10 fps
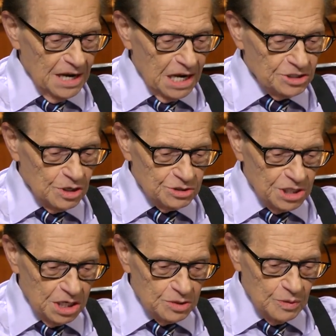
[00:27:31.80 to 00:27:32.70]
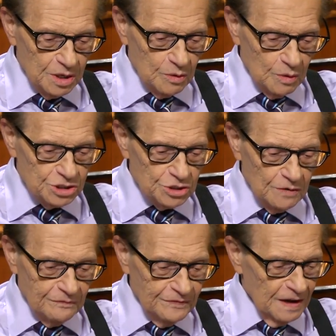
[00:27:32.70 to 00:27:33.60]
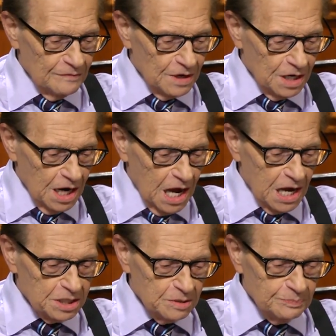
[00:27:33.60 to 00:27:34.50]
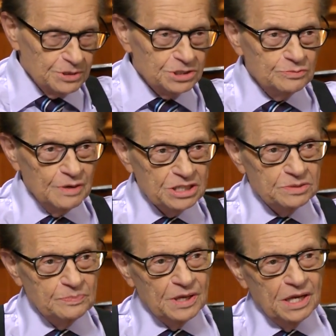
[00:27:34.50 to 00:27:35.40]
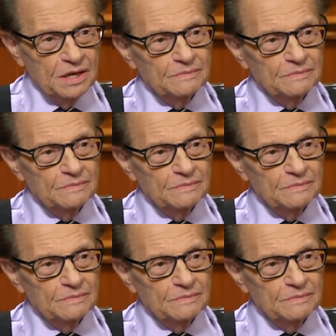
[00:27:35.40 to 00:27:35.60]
Nachos on Twitter. What's your favorite octopus recipe?